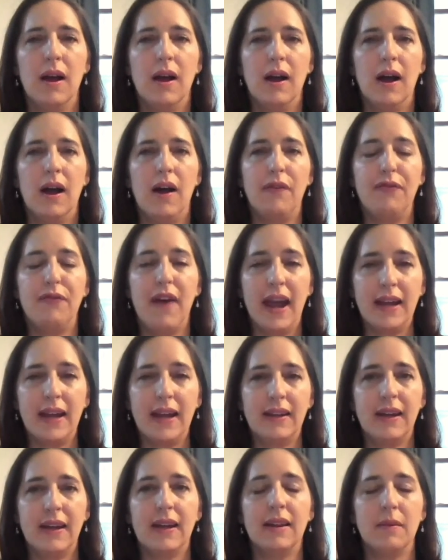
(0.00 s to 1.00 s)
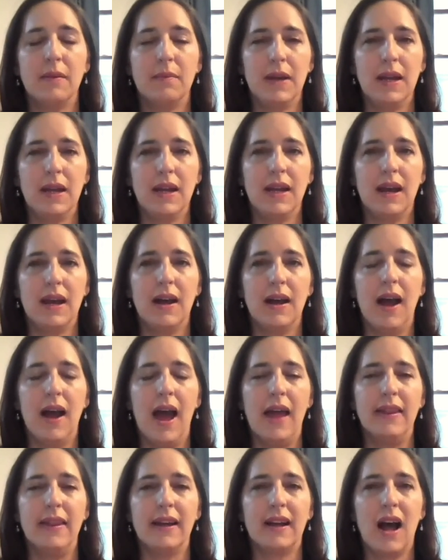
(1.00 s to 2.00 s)
affecting the media
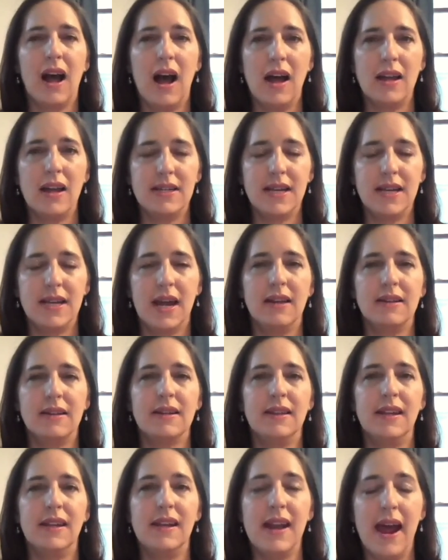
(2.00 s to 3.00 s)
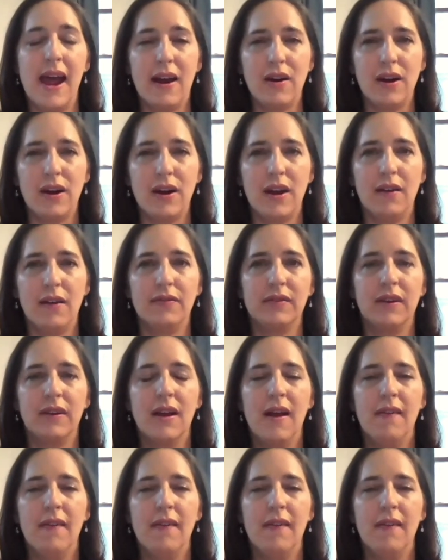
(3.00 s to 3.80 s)
and the content and the narratives